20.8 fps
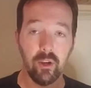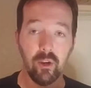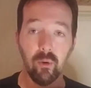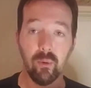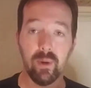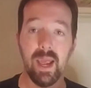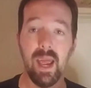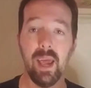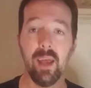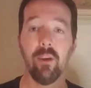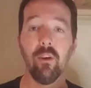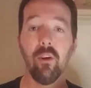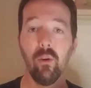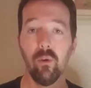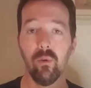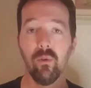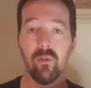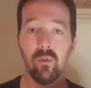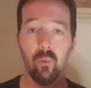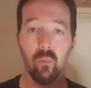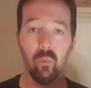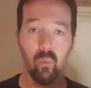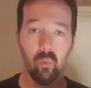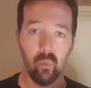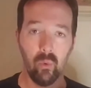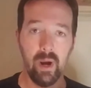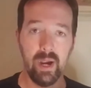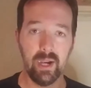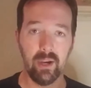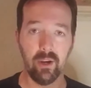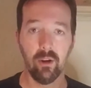can use
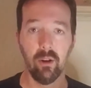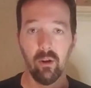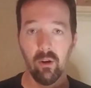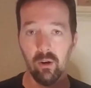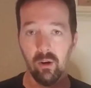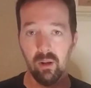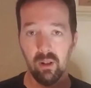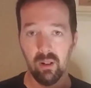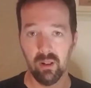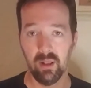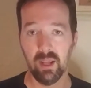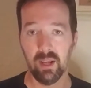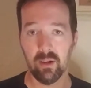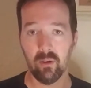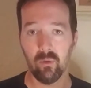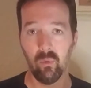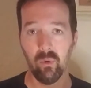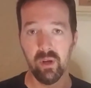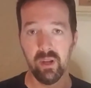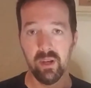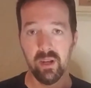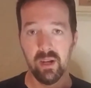regular liquid